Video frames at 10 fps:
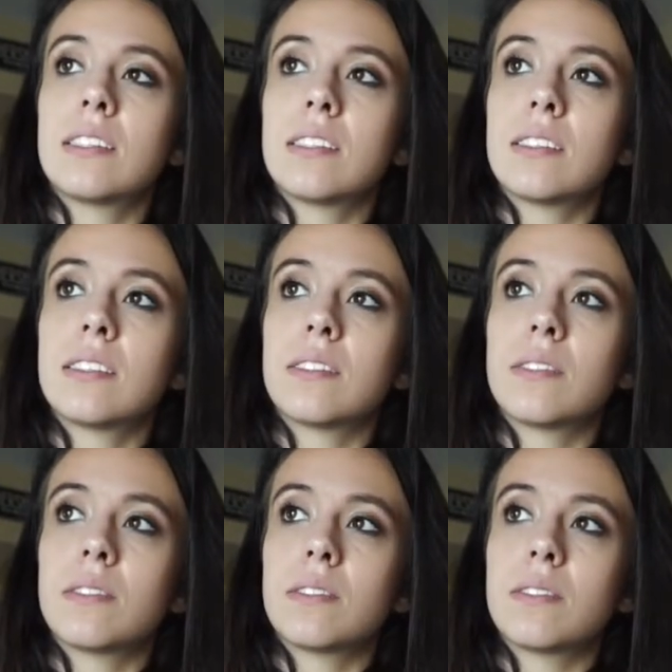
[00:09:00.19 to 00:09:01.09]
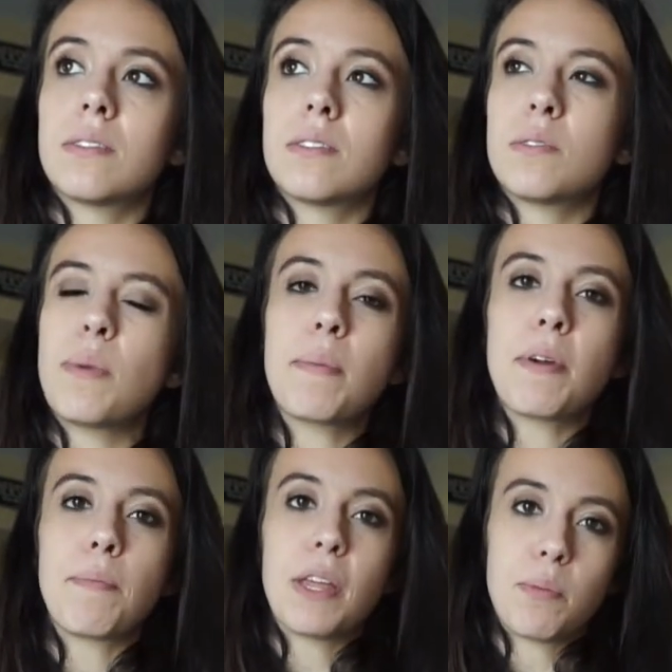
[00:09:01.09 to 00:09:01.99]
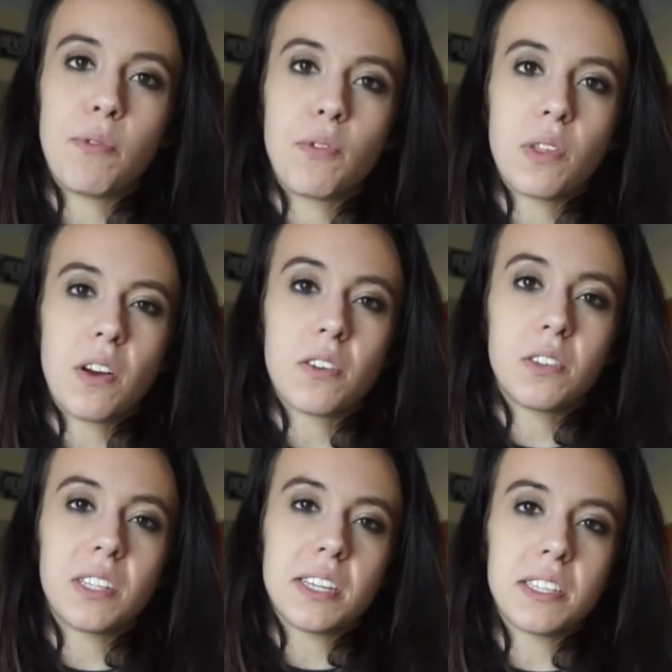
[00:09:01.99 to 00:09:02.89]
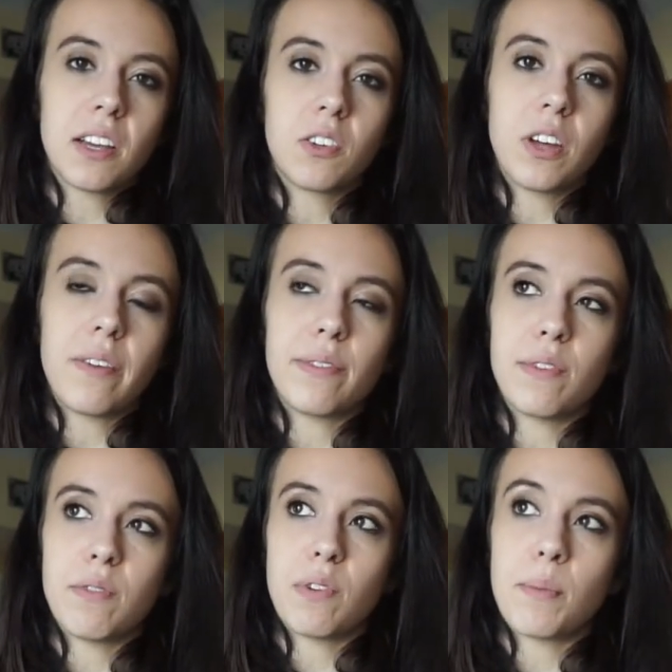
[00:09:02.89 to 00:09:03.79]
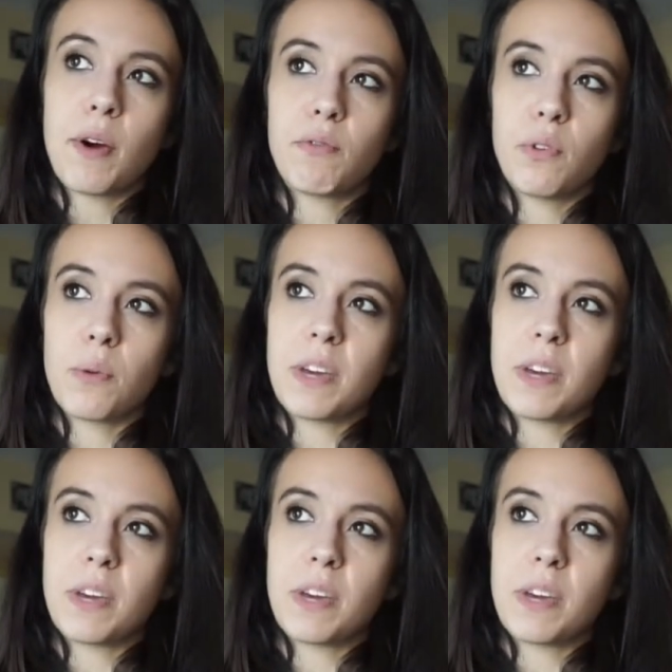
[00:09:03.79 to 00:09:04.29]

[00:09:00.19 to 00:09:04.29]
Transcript: It was maybe a month before the Arnold. I cycled off of it for about 4